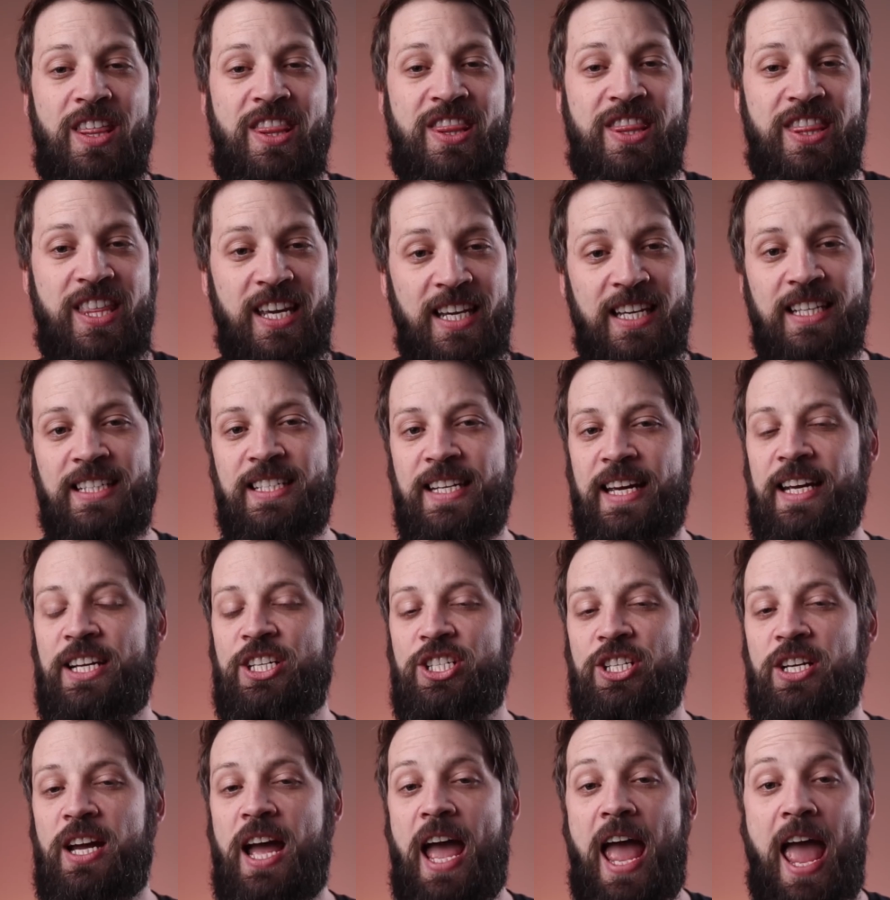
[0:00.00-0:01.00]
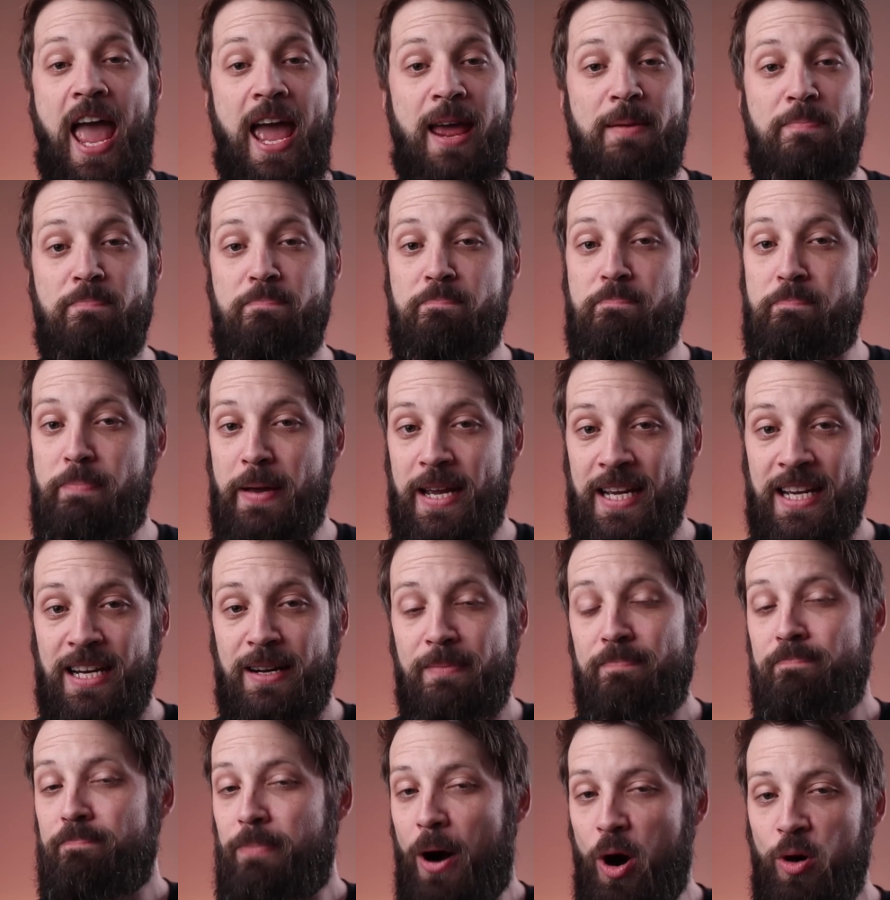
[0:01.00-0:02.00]
the thicker texture and bigger,
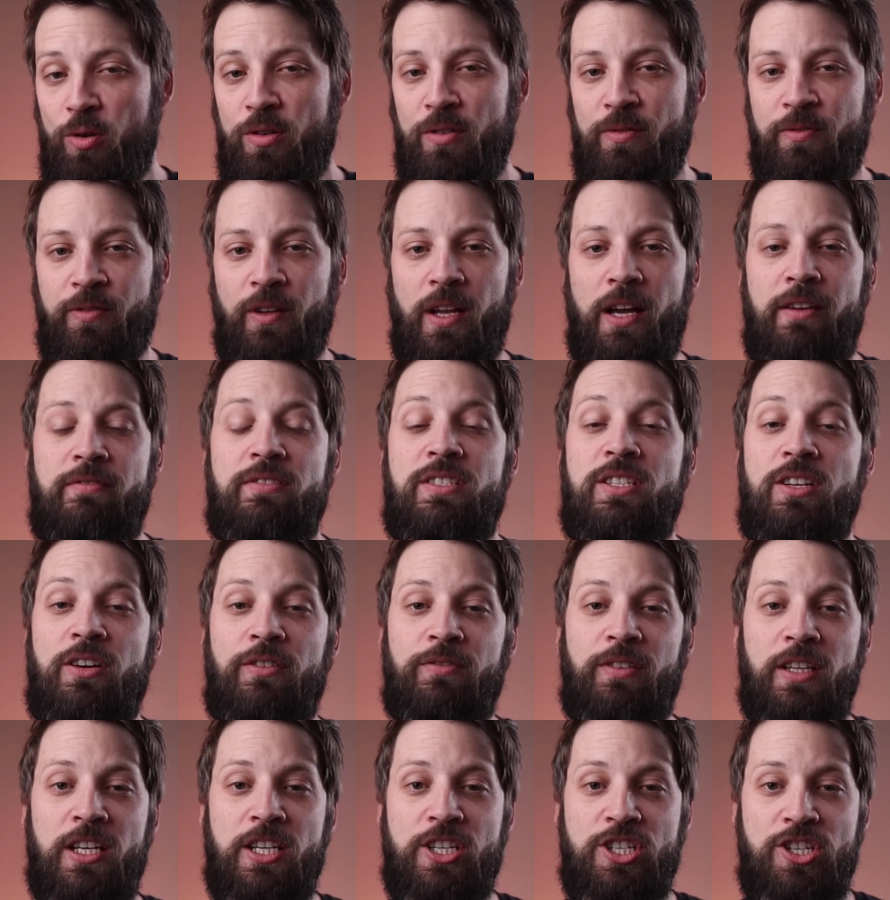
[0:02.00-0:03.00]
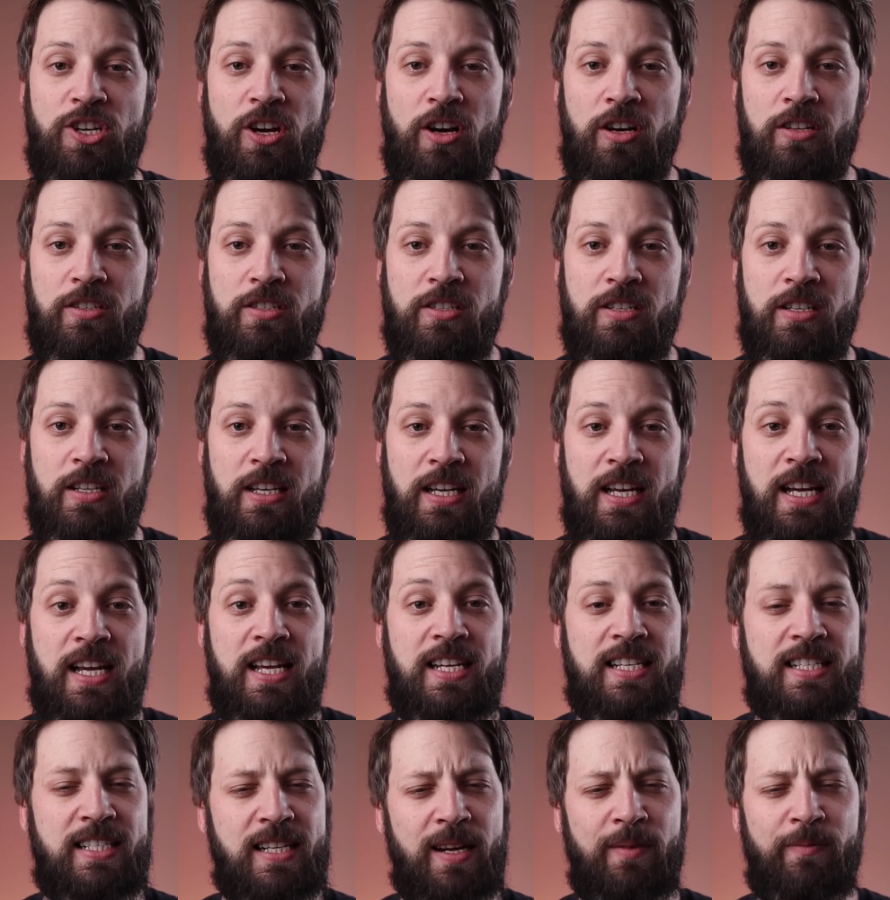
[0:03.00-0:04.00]
bolder flavours of these shots.
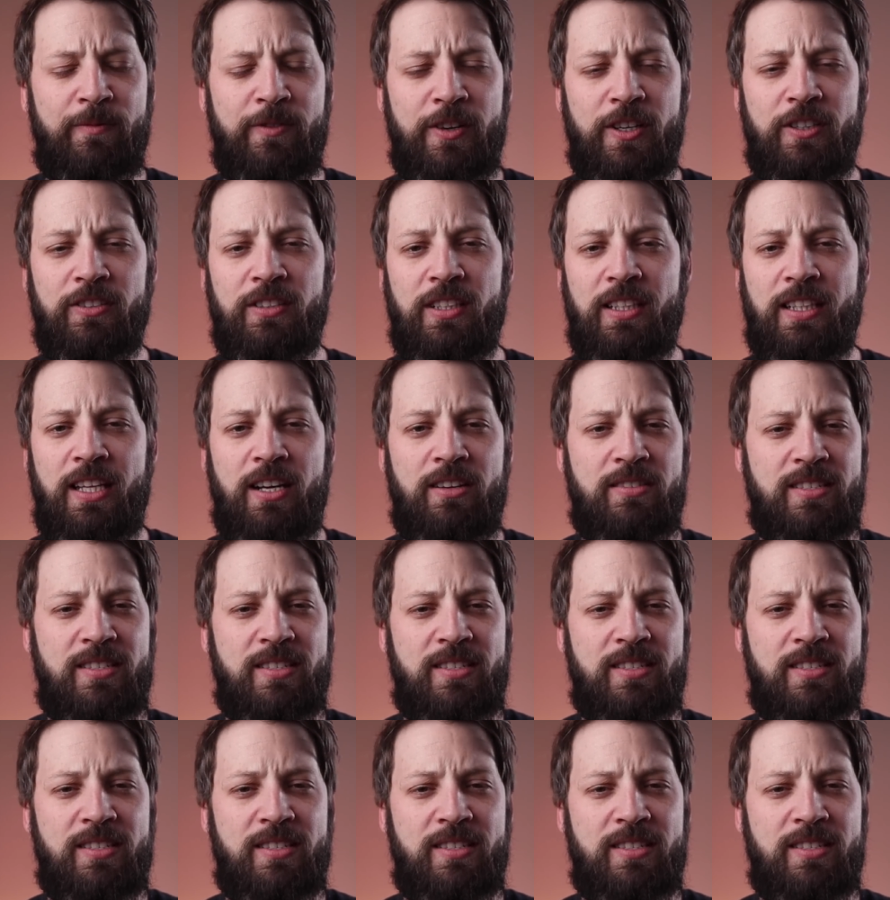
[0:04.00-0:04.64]
Some felt that they